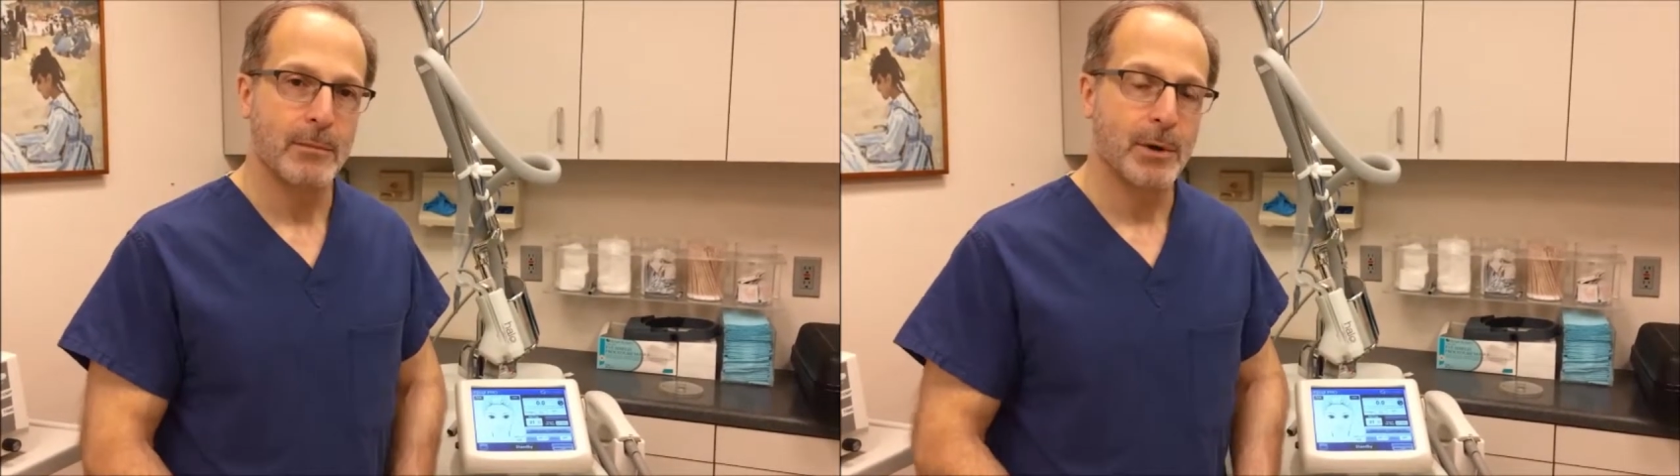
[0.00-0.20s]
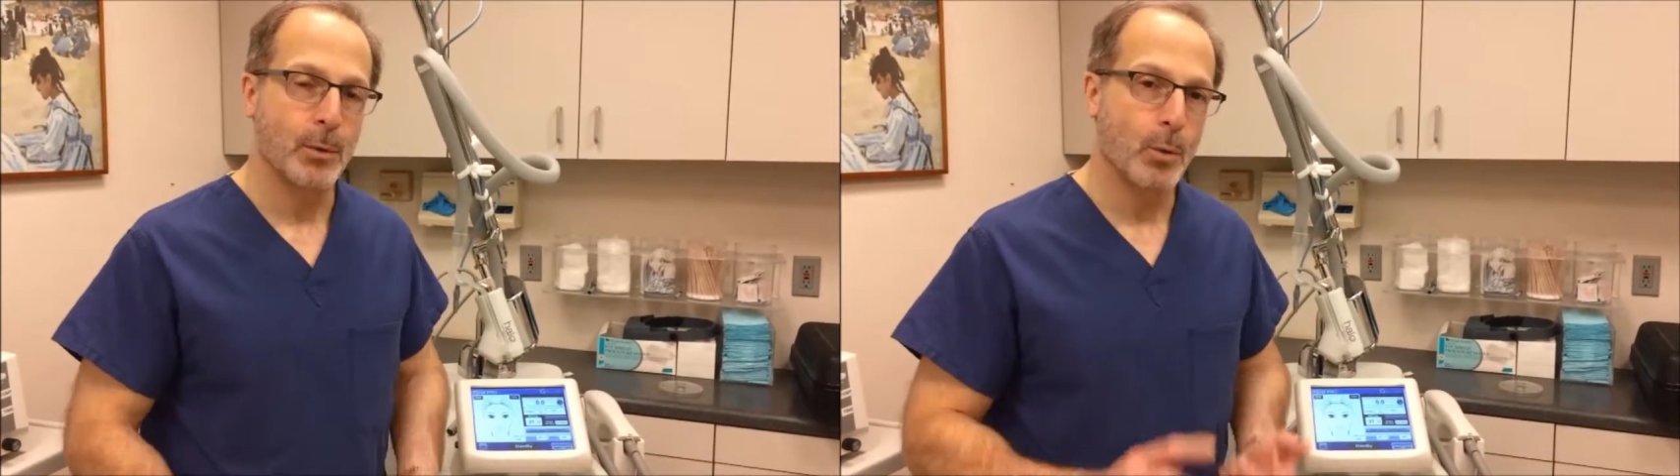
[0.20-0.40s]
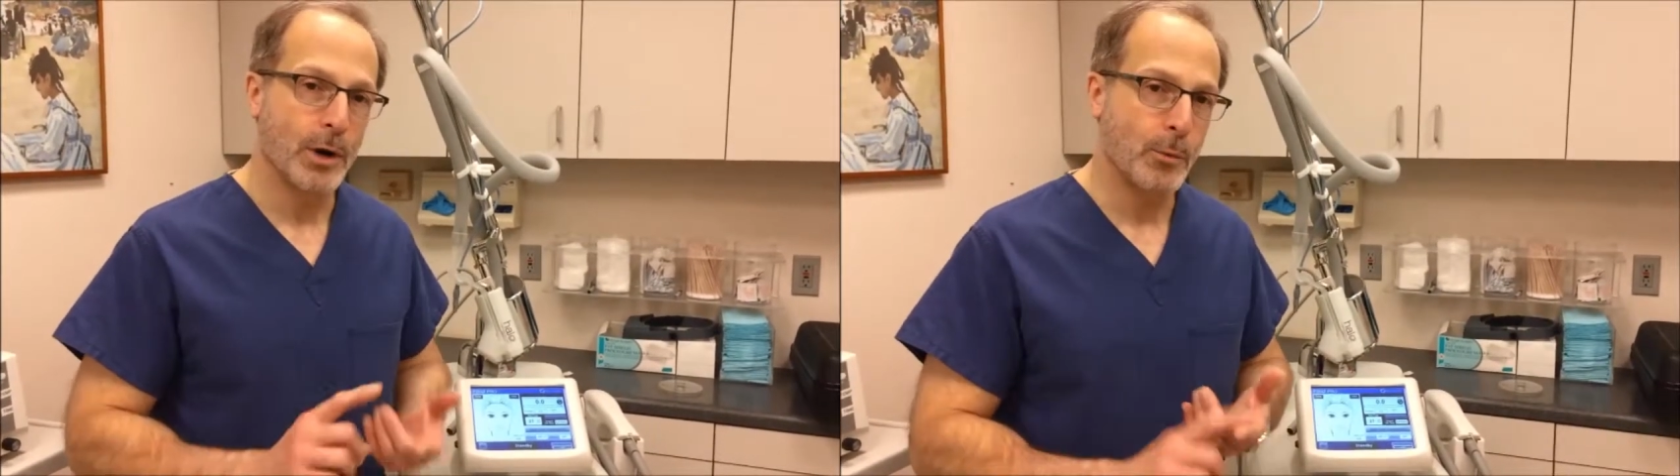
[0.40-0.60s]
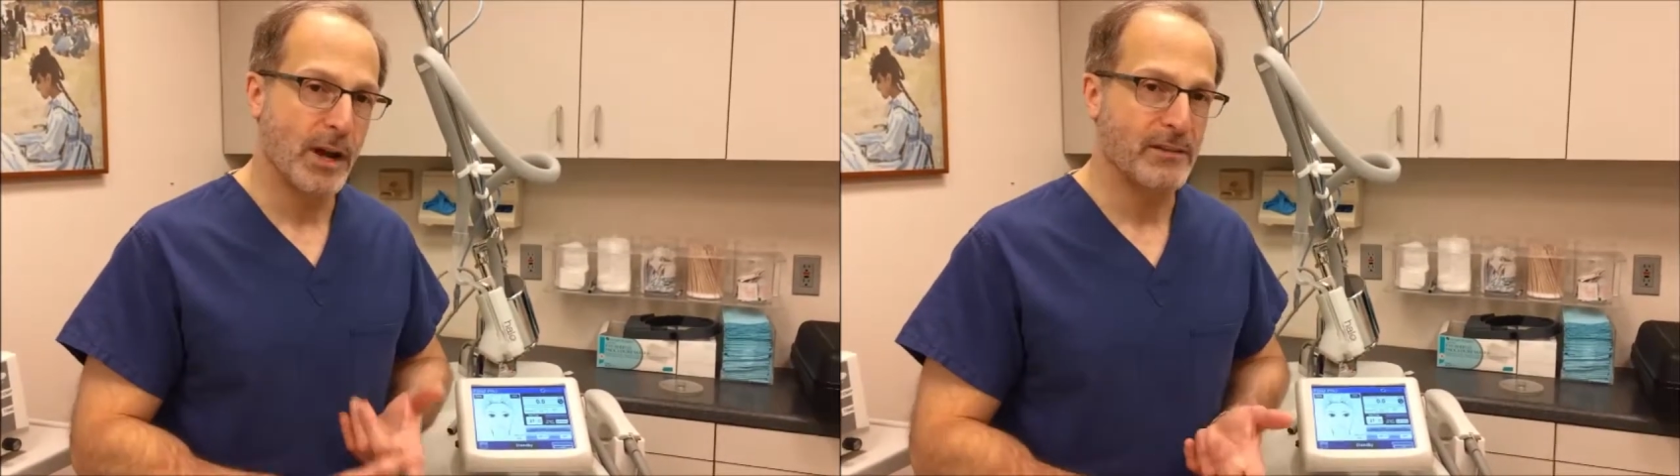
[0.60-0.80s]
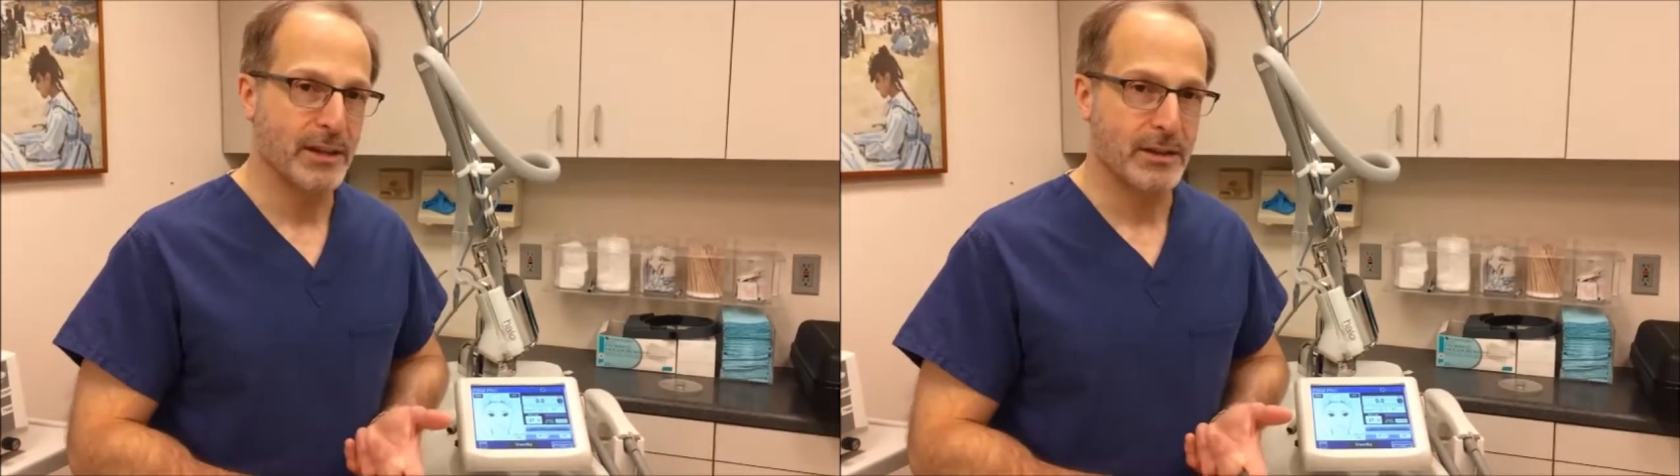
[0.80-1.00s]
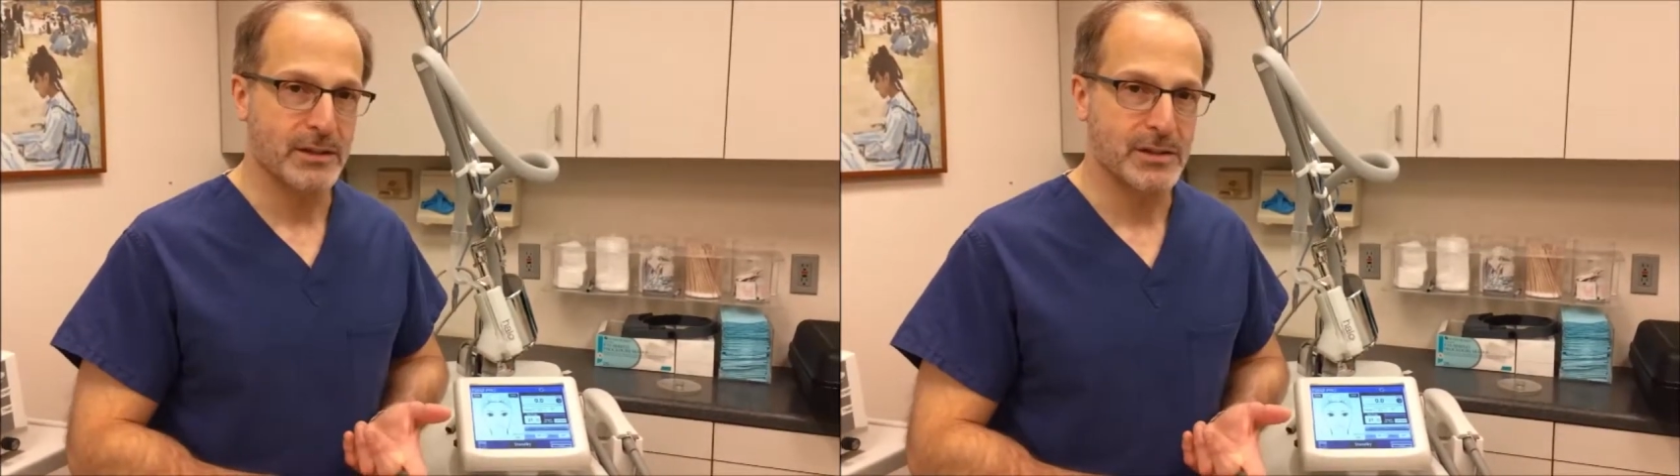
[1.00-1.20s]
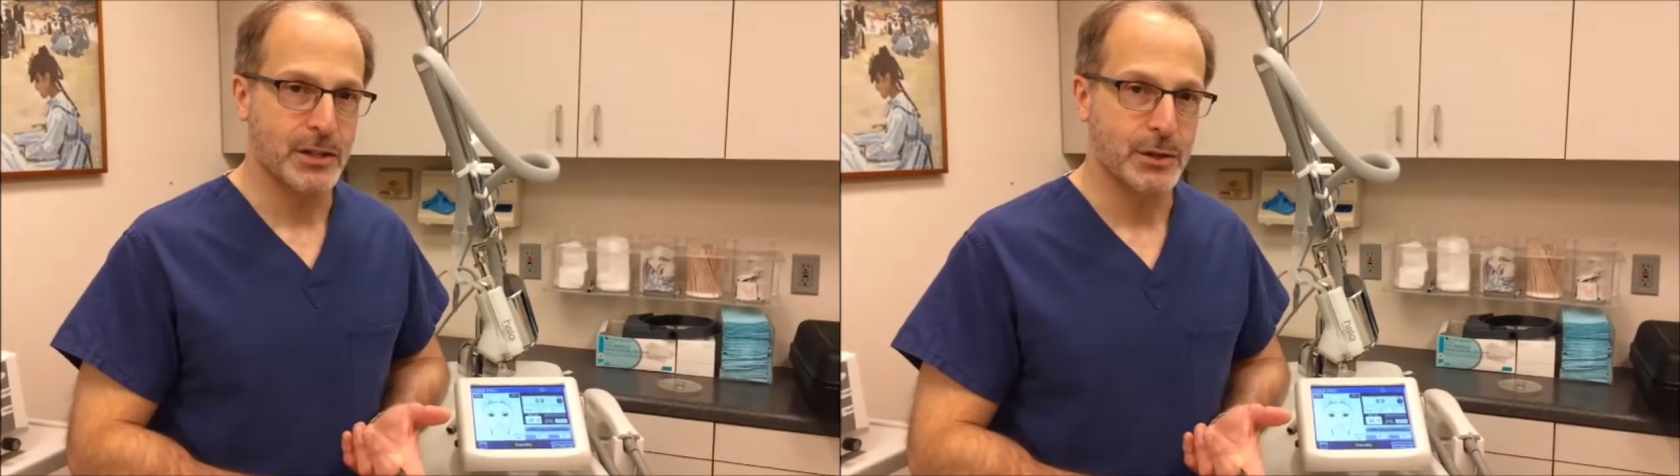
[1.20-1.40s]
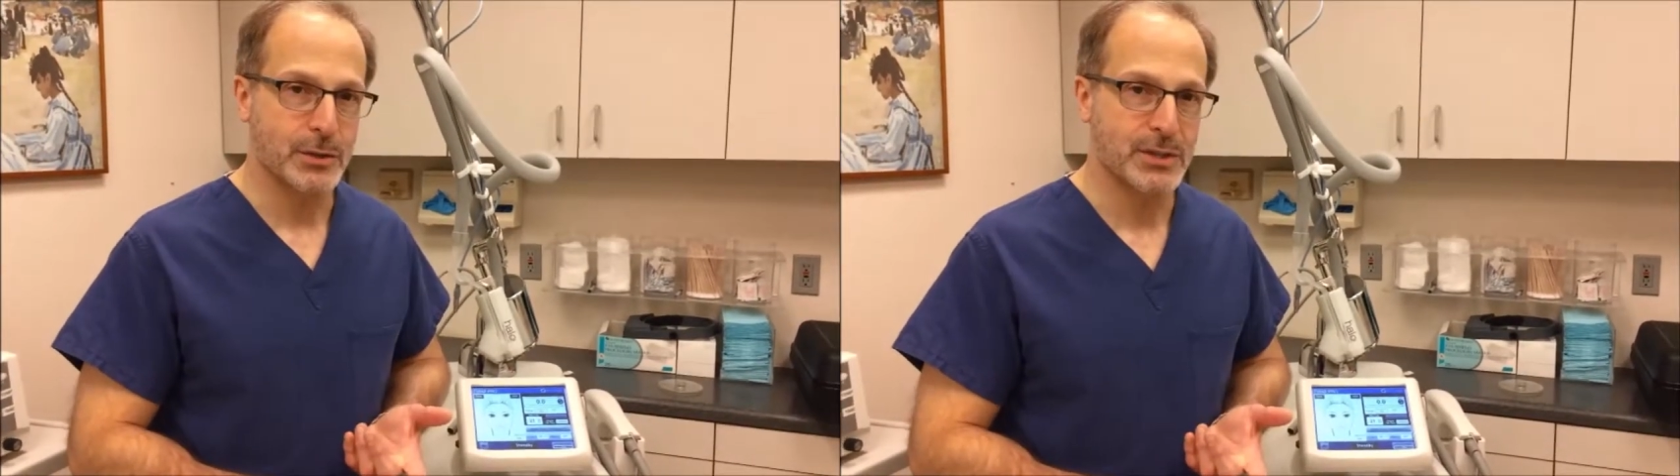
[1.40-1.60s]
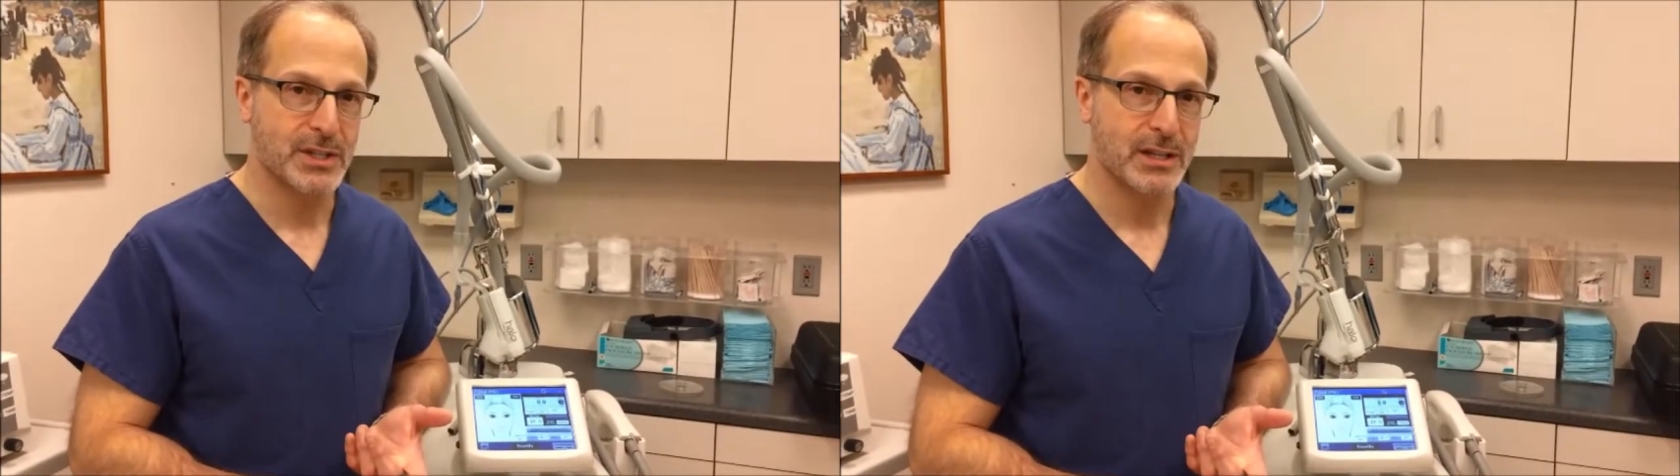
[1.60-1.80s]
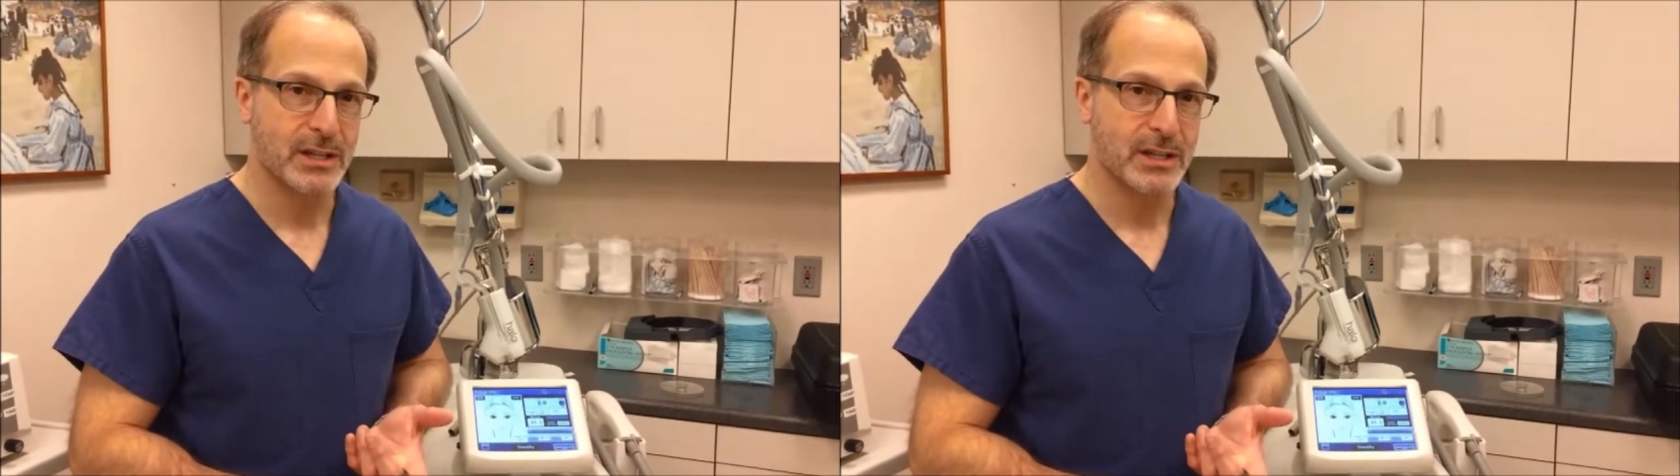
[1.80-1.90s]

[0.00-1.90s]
but one wavelength is used